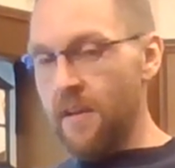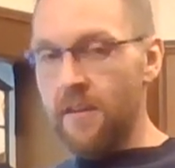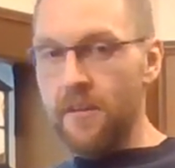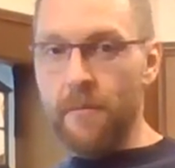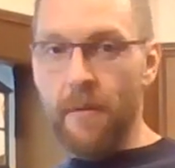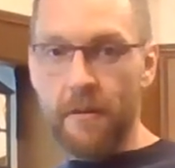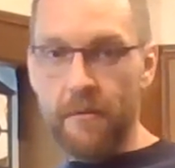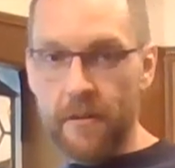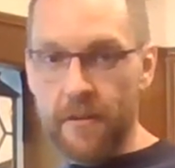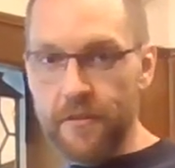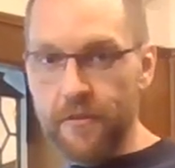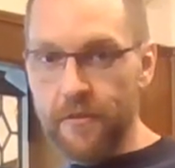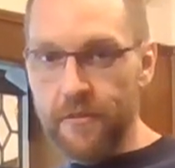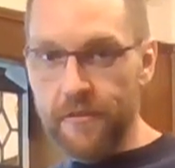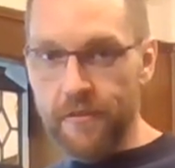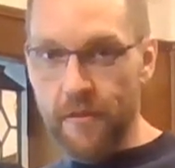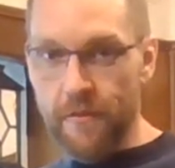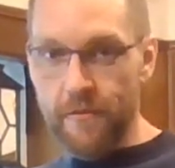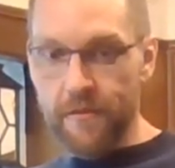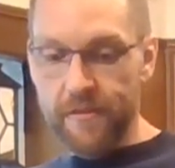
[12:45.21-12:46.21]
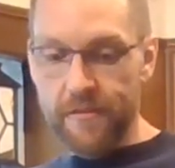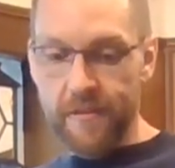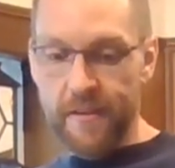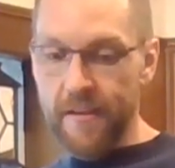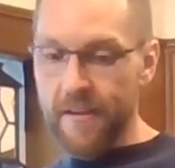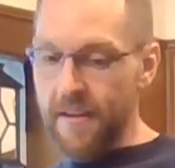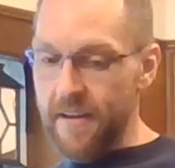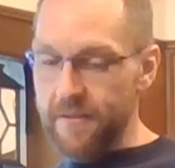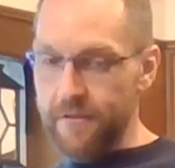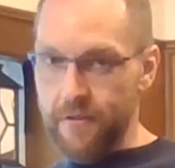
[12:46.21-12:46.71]
You might want to do this over the
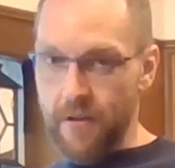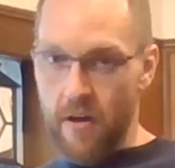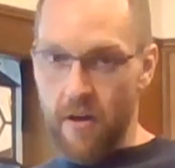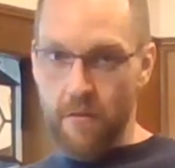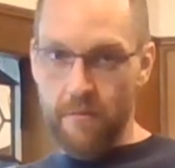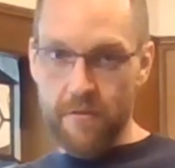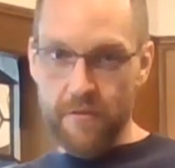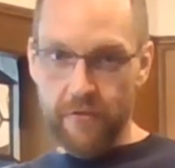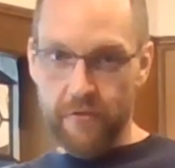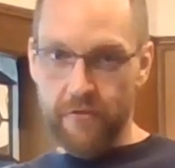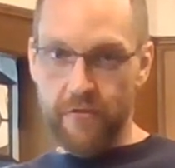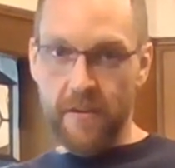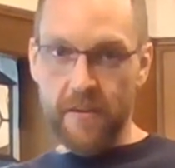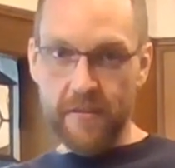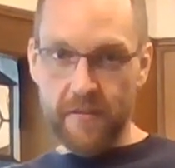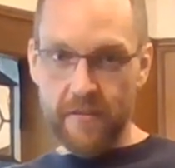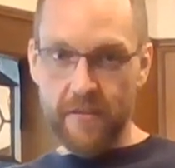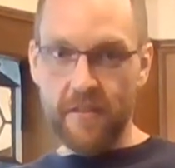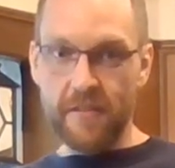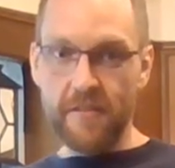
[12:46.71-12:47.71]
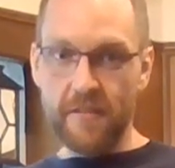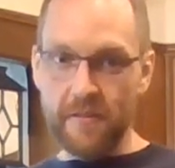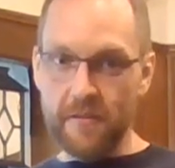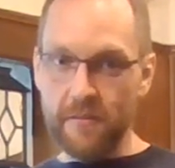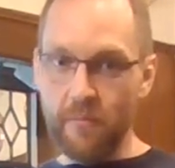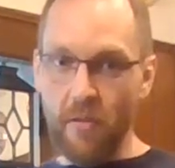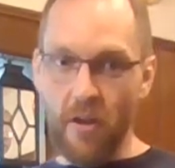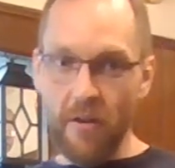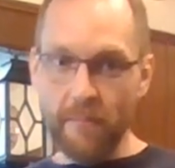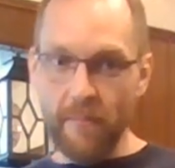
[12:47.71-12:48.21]
sink. I don't always trust the
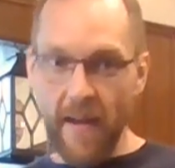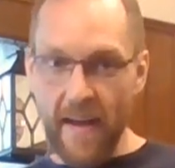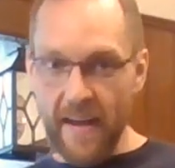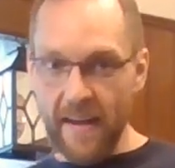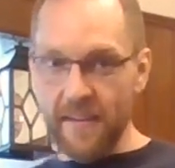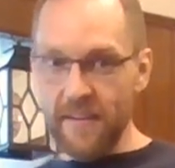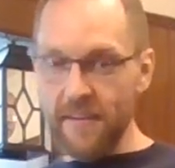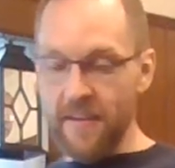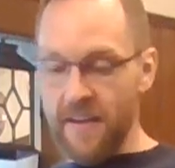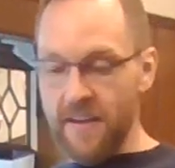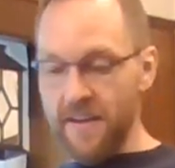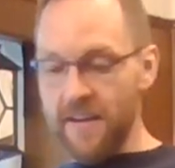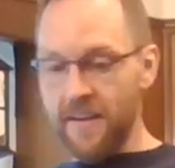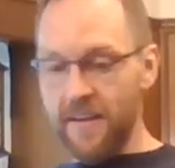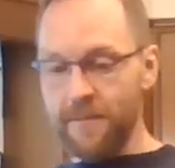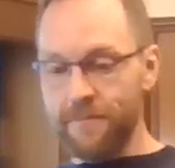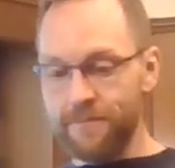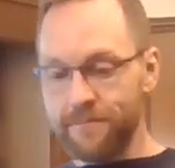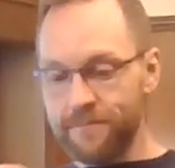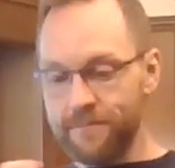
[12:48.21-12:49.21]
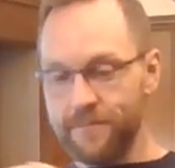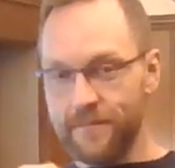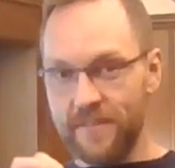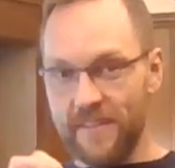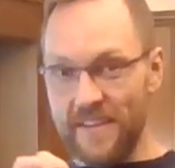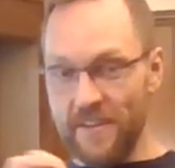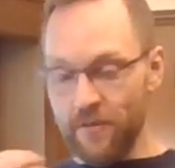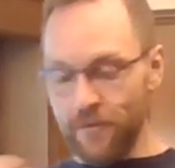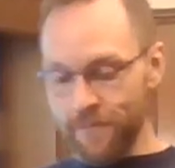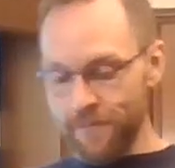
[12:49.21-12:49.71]
Ziploc bag
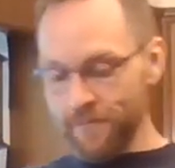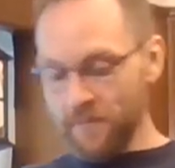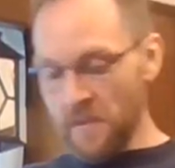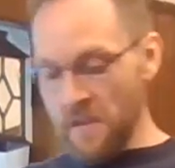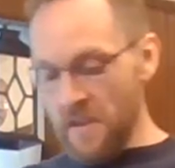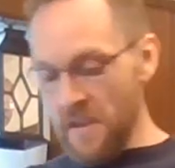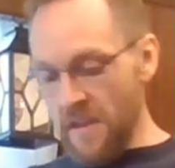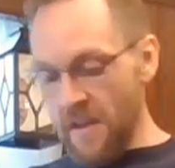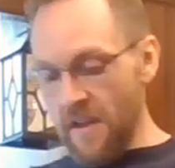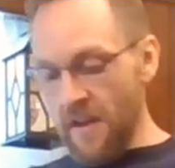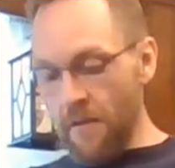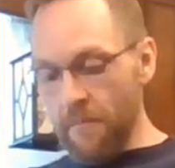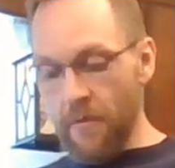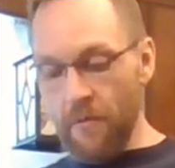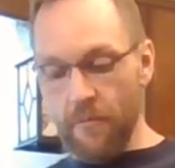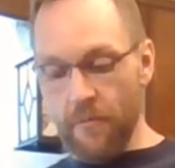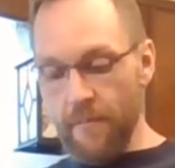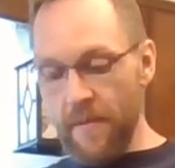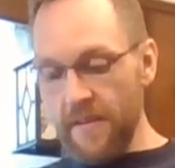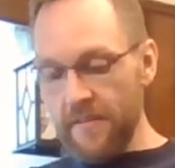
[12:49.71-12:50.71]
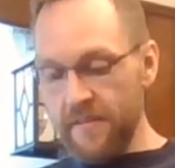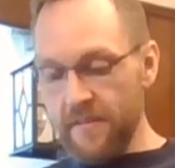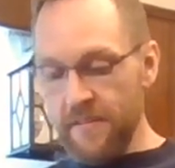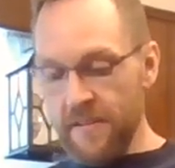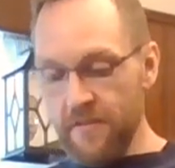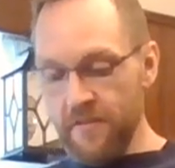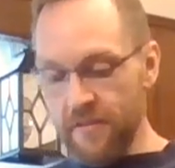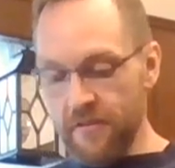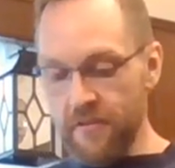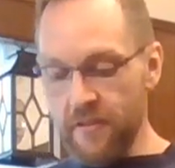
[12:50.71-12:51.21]
seal, but we're
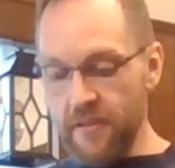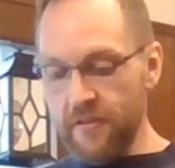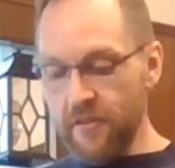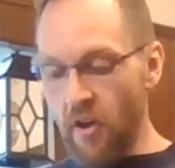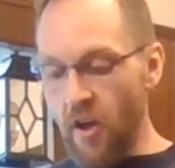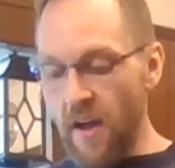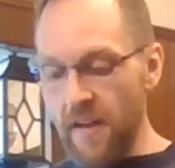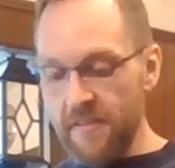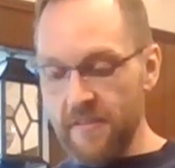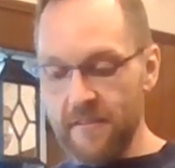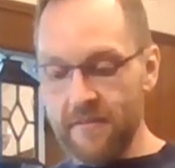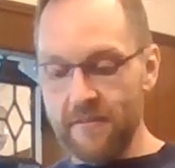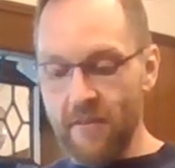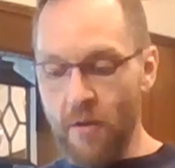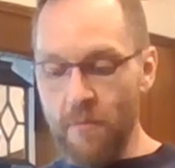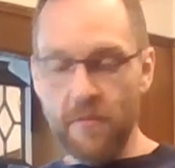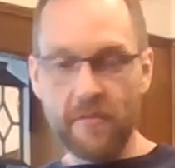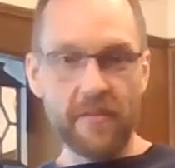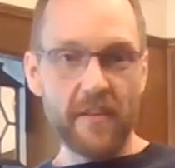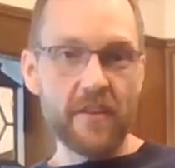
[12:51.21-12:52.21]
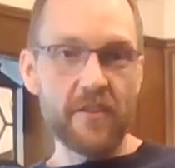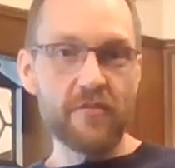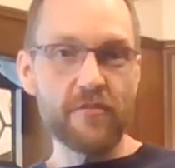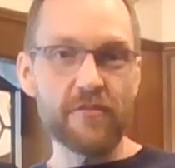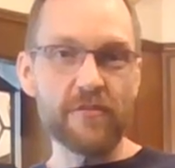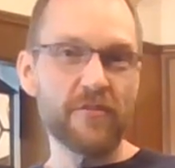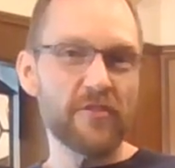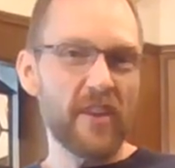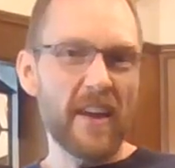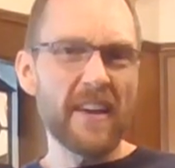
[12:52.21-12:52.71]
basically just going to toss it almost like
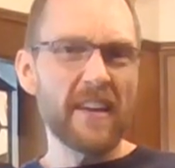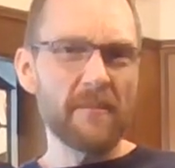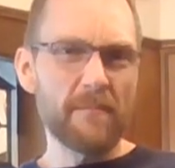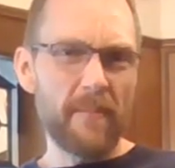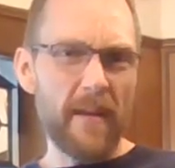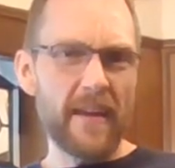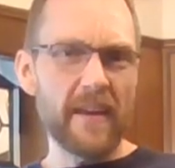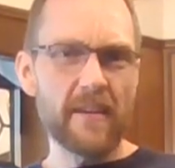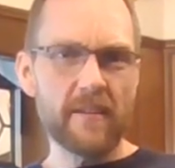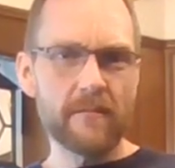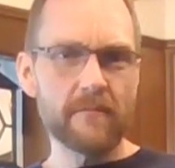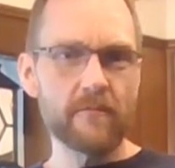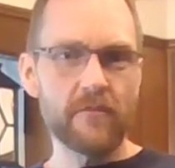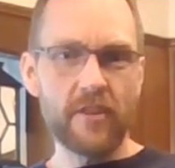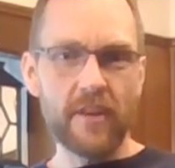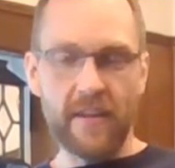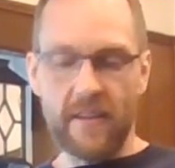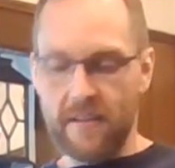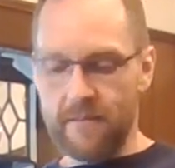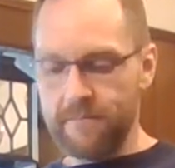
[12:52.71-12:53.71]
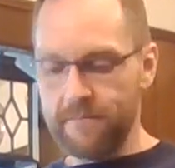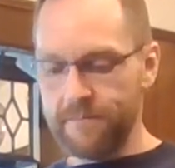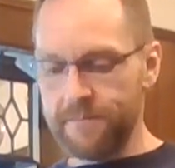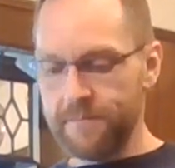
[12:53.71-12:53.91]
you're shaking it.